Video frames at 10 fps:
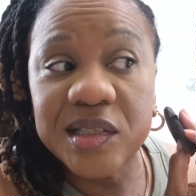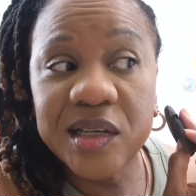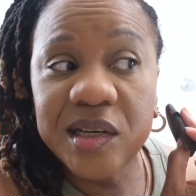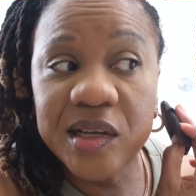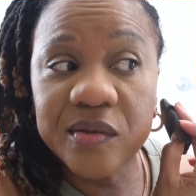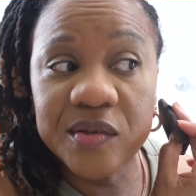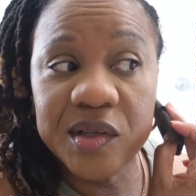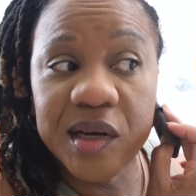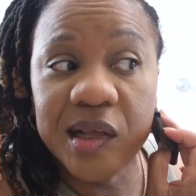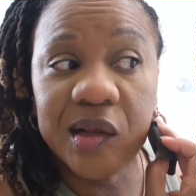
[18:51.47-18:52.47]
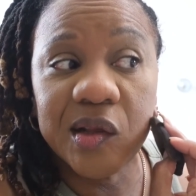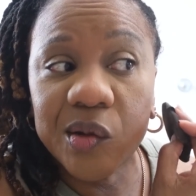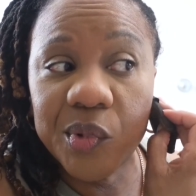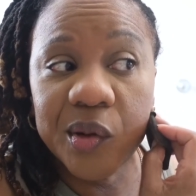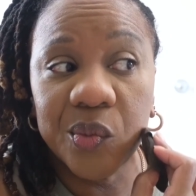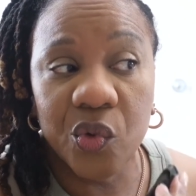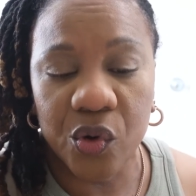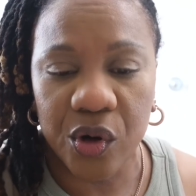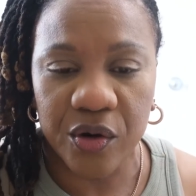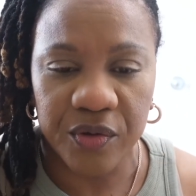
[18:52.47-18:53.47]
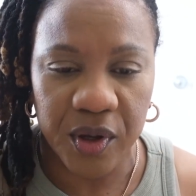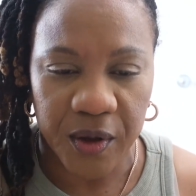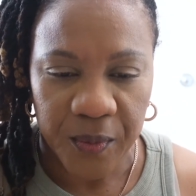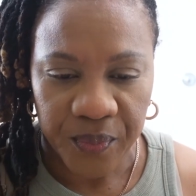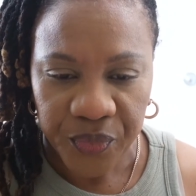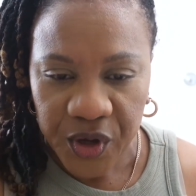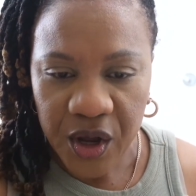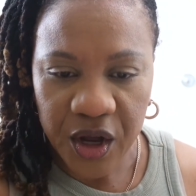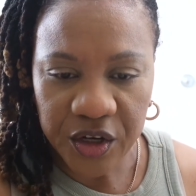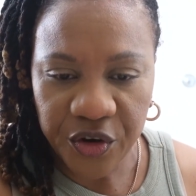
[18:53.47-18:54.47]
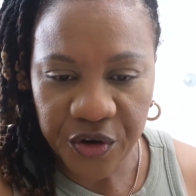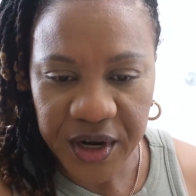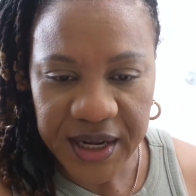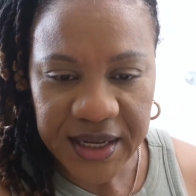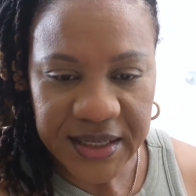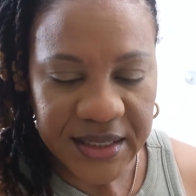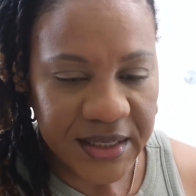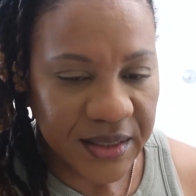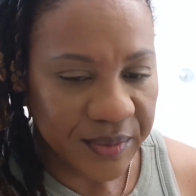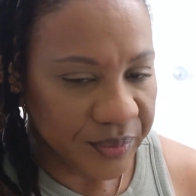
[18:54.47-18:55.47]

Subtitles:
It gives it a little bit more of a cut crease.